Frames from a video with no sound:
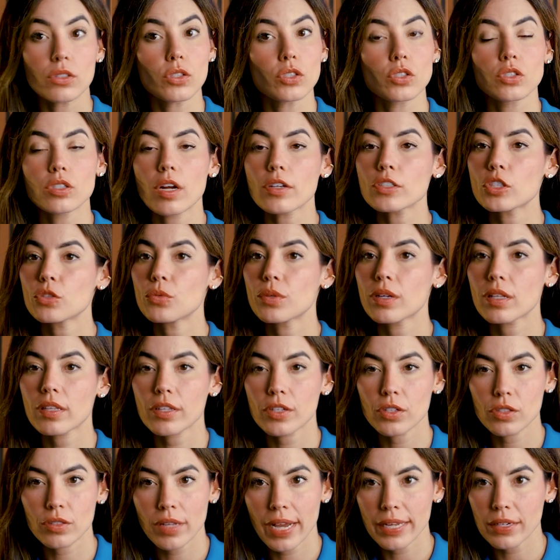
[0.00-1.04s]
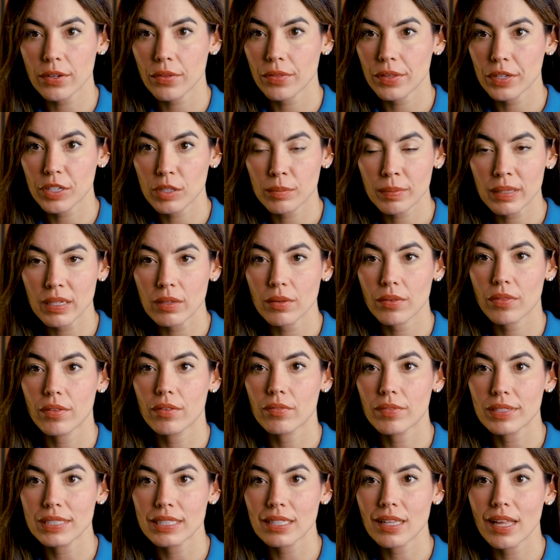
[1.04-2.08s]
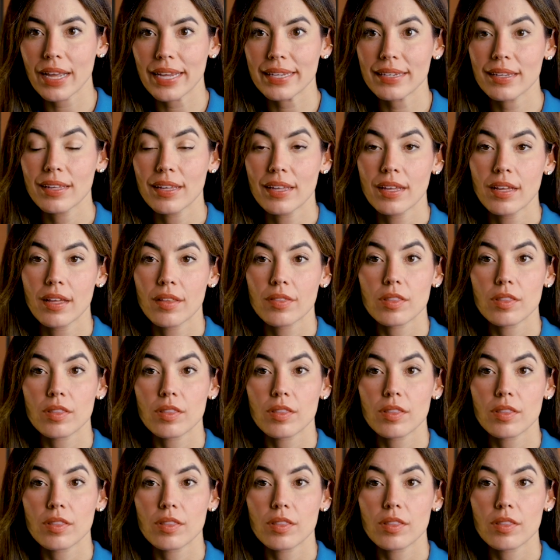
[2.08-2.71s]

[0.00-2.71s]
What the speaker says: and you start doing clear aligner therapy with Invisalign,